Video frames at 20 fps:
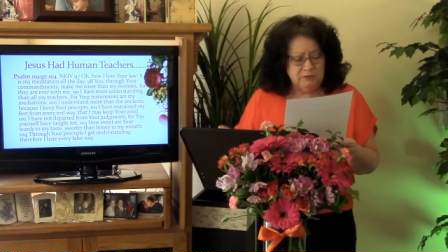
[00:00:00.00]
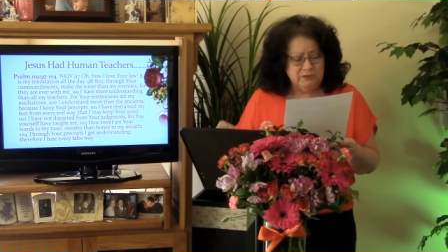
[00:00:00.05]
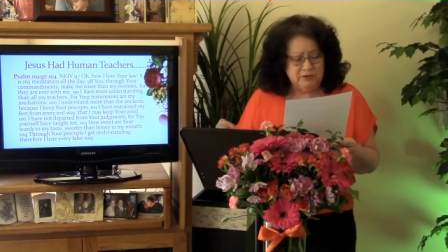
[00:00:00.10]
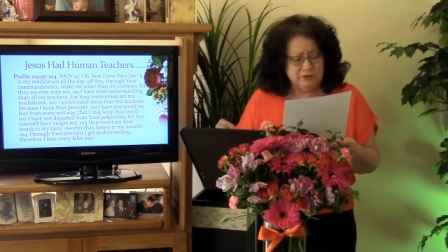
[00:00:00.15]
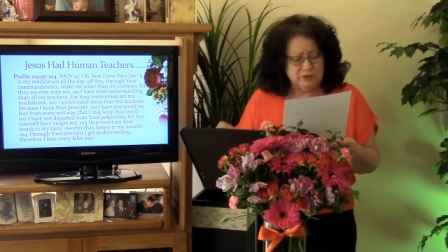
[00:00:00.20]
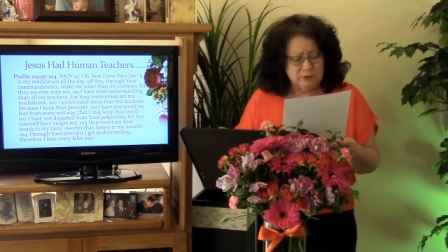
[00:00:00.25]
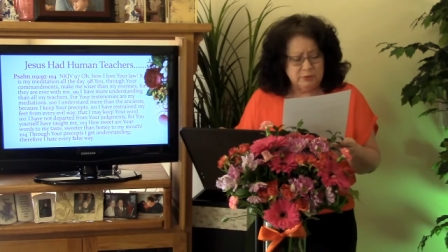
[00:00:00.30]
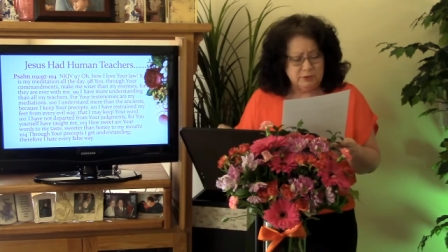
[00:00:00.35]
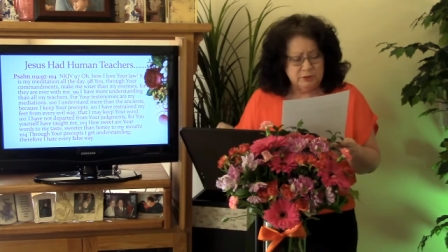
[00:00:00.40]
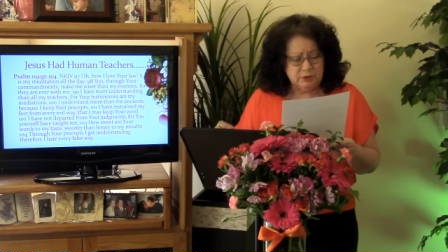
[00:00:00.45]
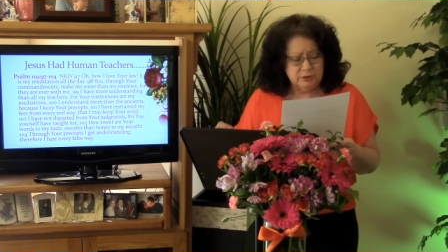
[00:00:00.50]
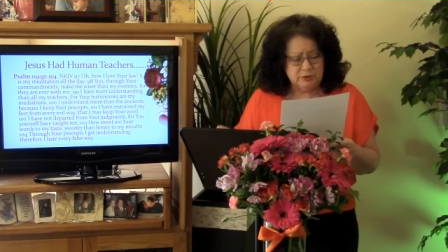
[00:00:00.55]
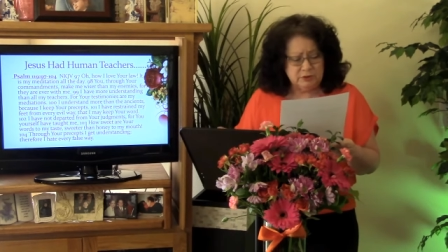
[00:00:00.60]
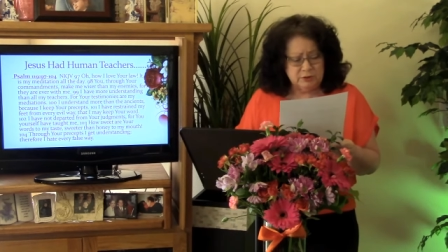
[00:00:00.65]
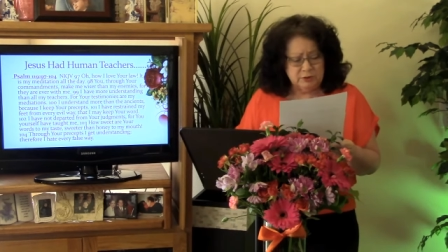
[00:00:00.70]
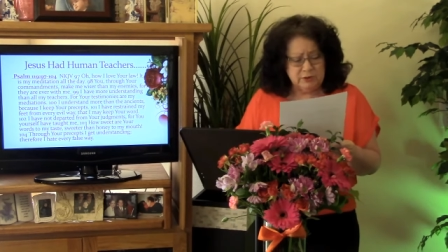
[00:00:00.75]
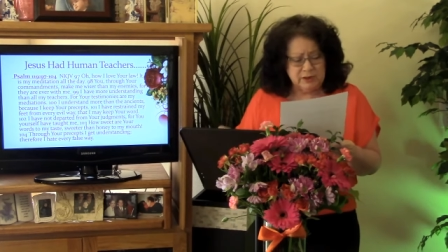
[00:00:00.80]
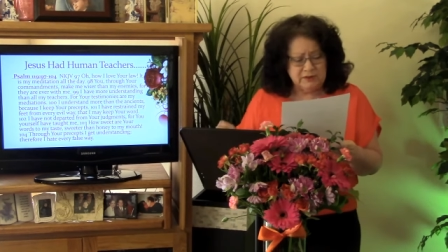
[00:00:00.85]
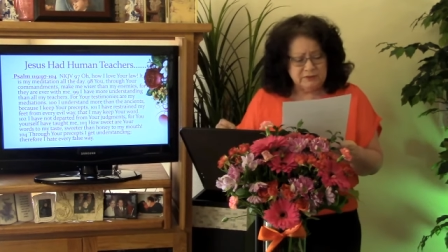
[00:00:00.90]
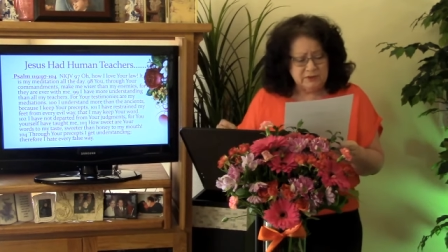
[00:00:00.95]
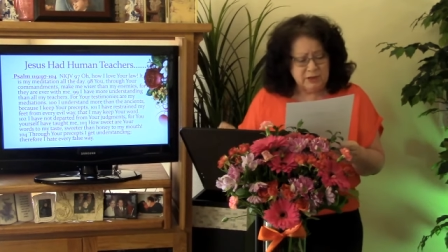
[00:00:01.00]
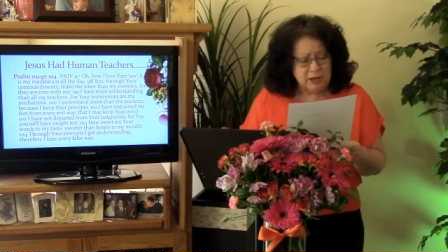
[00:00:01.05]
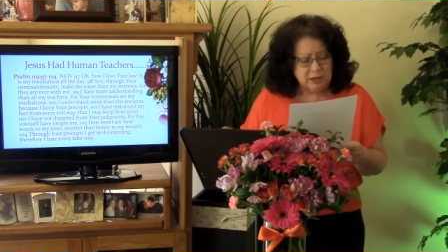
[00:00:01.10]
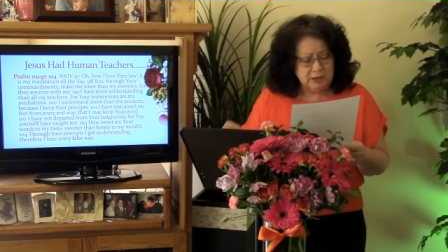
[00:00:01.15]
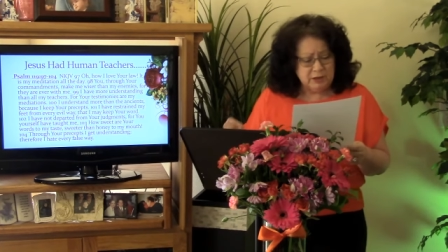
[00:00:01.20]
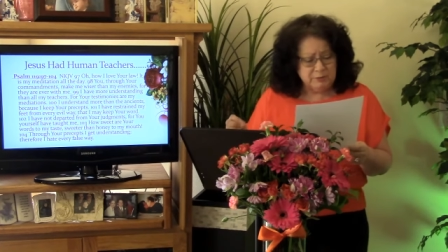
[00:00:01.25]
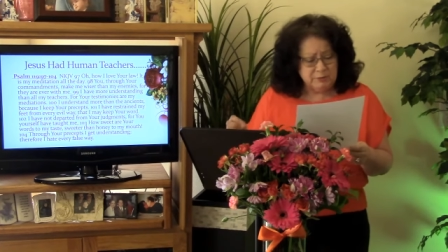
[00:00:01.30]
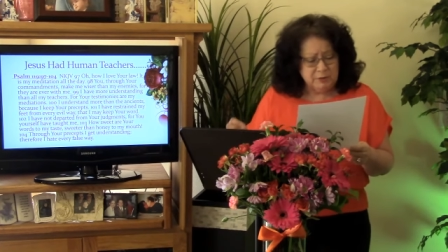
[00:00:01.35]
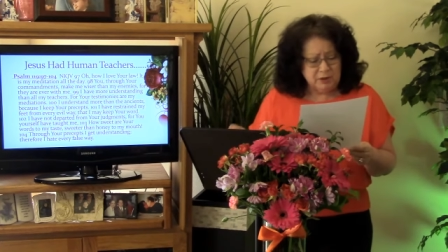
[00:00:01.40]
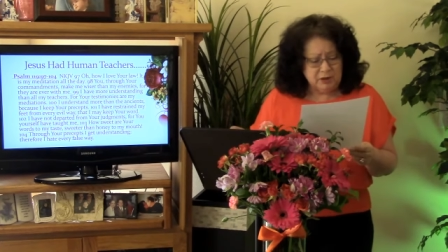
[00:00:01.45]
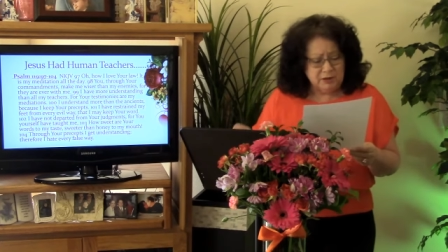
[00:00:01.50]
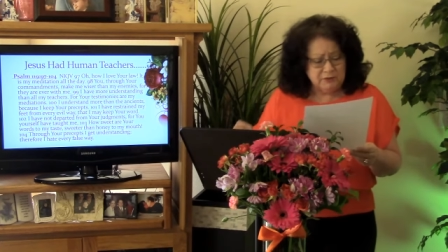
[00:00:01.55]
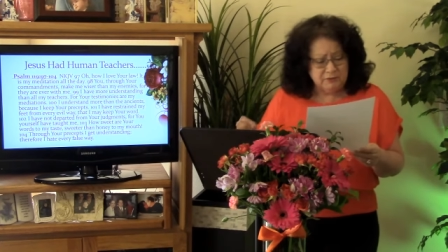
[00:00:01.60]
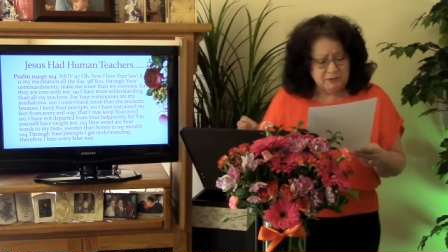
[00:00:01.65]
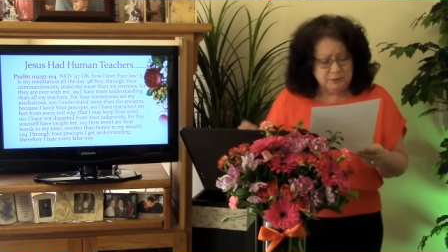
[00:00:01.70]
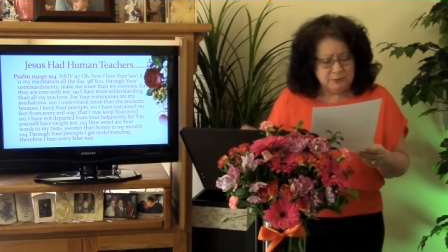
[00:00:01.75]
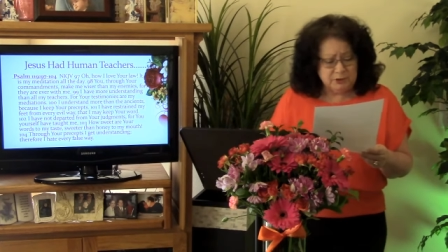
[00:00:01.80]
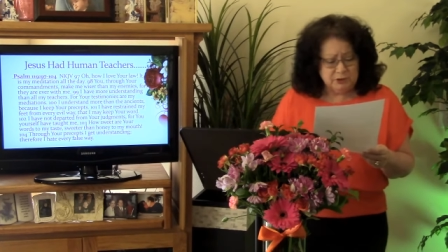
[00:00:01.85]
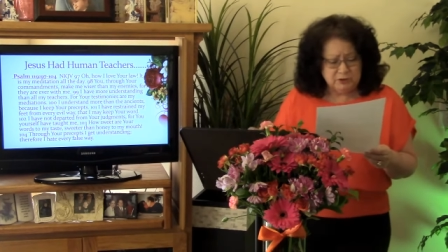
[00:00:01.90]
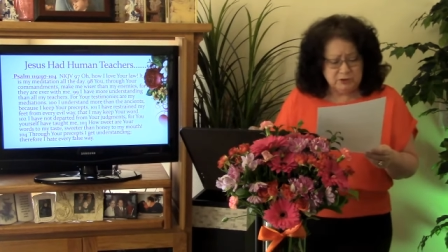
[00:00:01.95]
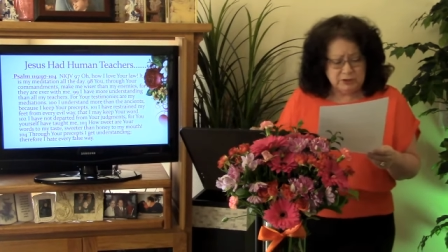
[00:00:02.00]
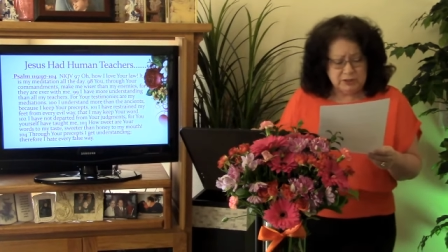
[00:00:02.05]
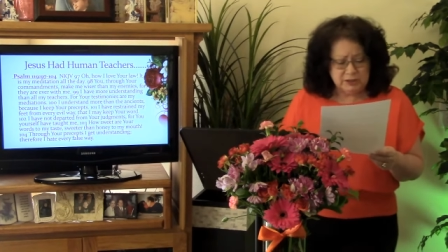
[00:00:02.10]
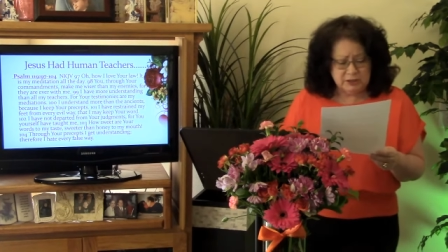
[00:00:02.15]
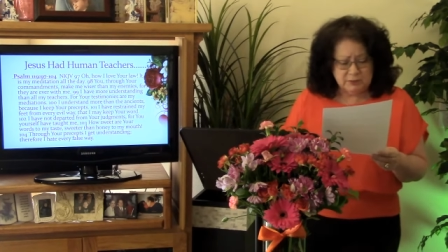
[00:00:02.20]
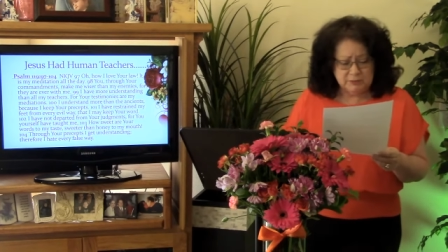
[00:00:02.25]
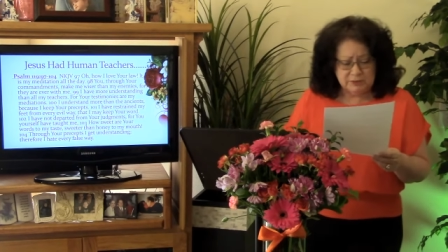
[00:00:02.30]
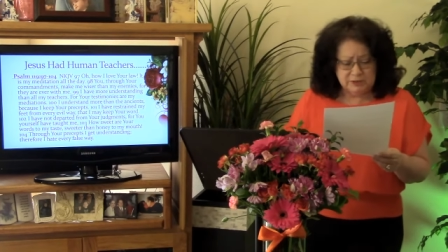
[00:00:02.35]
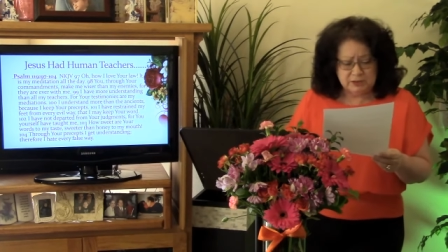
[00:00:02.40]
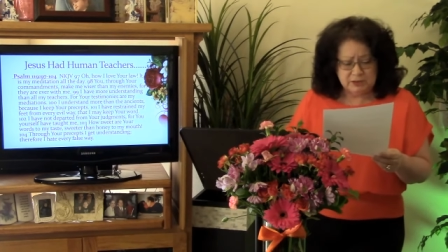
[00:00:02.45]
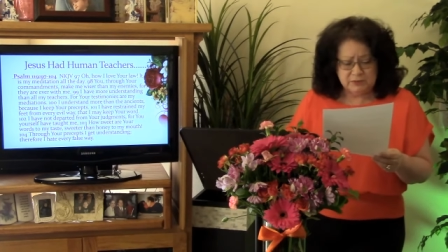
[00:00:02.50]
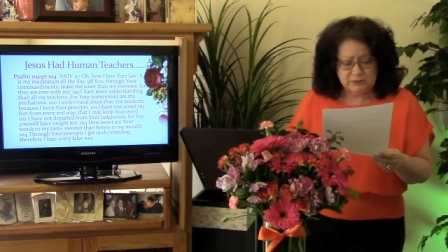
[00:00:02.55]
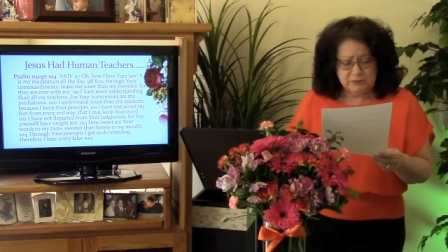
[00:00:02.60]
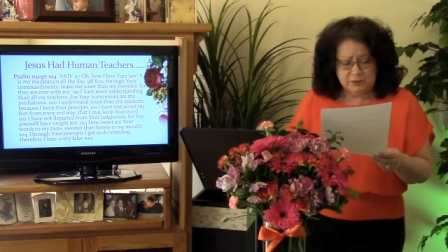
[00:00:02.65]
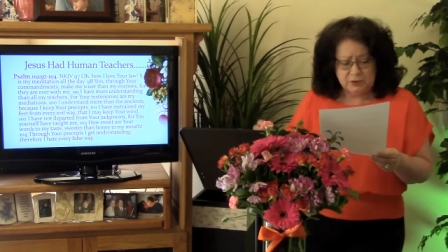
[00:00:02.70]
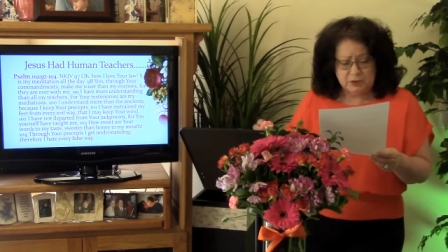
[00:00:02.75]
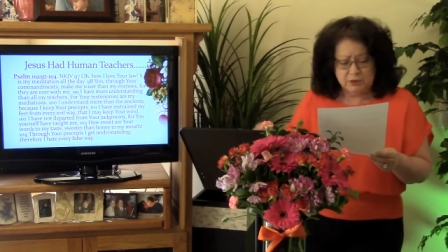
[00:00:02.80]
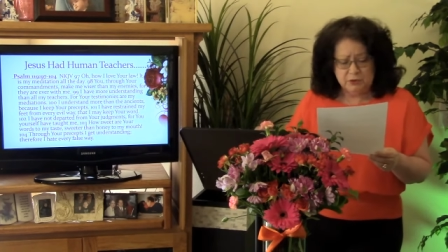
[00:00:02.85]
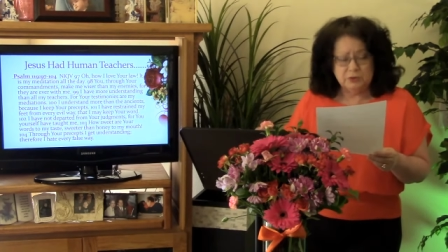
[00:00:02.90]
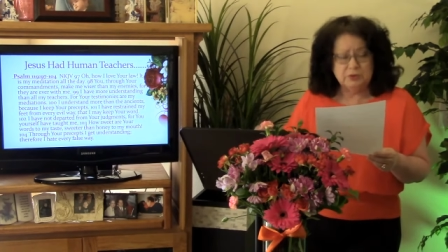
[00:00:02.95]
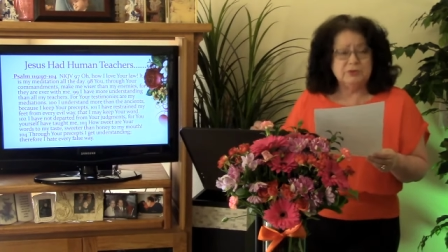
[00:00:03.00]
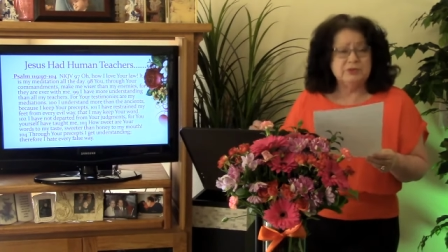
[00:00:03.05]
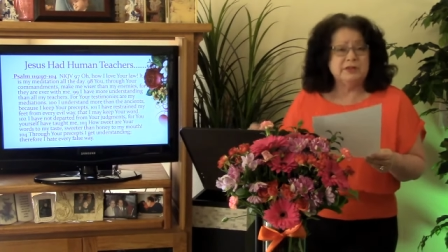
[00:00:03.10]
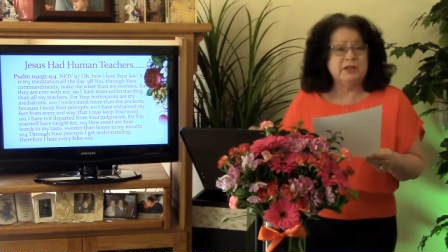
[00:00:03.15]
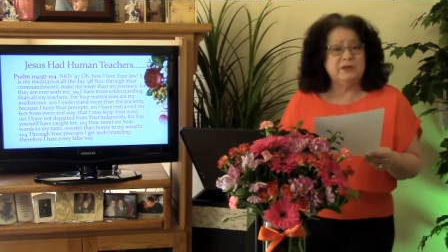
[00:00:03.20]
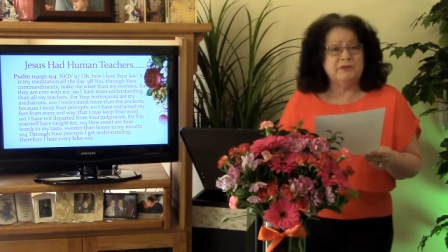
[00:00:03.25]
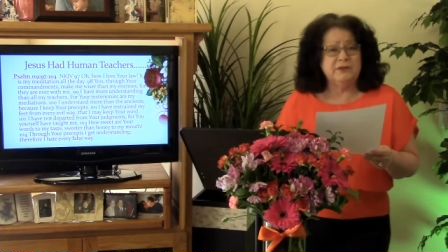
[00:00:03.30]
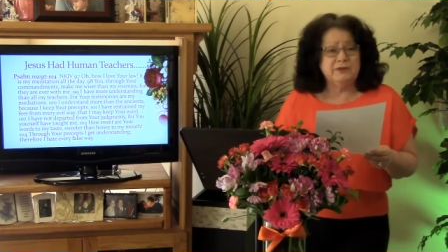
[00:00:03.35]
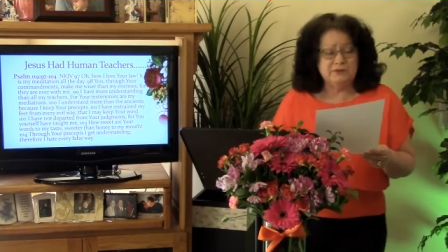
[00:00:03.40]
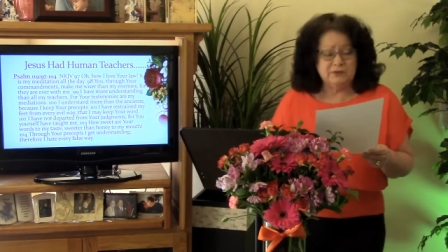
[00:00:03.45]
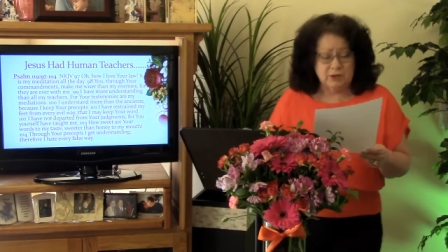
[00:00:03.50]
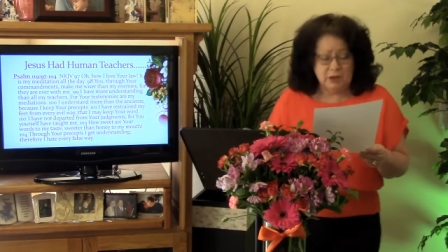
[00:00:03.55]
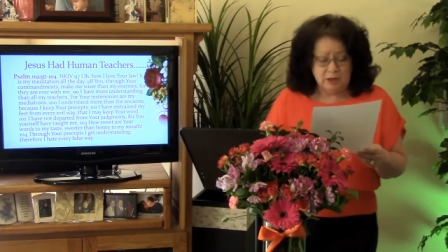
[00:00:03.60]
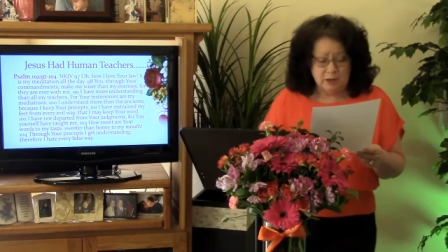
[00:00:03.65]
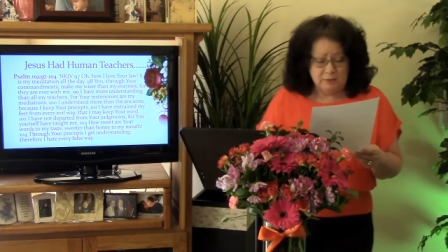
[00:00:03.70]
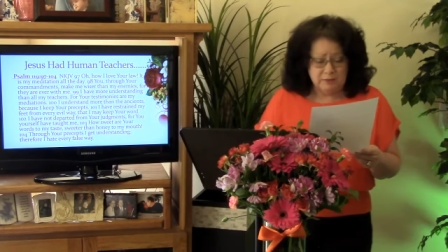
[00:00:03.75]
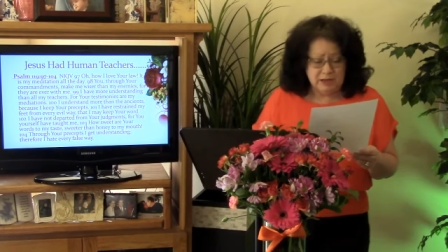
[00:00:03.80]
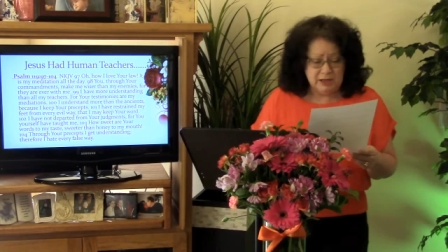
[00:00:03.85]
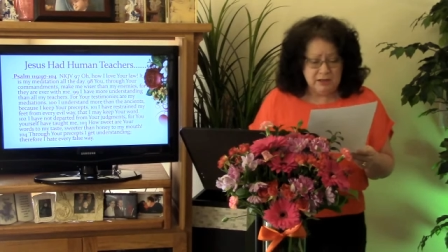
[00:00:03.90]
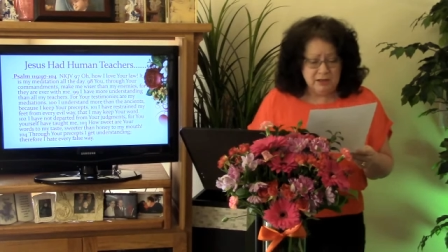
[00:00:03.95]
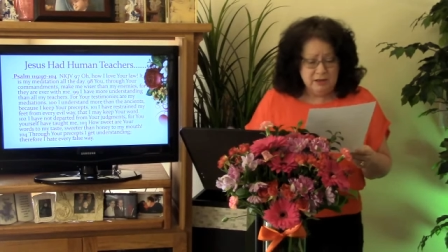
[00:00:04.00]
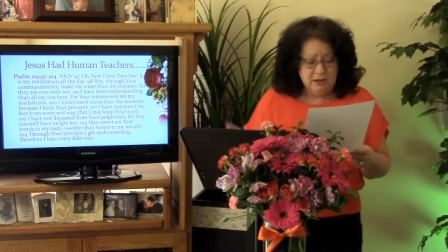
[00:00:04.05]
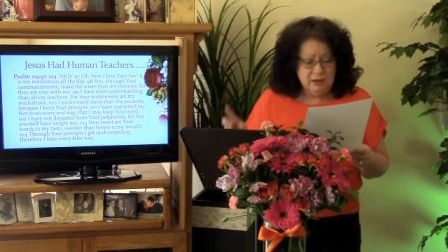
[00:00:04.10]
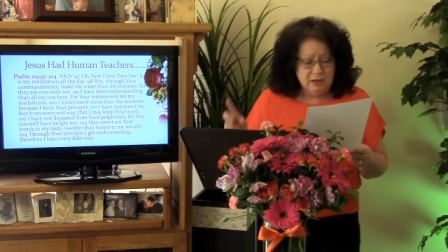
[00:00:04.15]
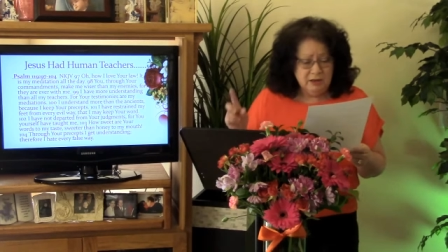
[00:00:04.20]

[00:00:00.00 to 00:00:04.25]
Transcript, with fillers: Verse 102, I have not departed from your judgments, for you yourself have taught me.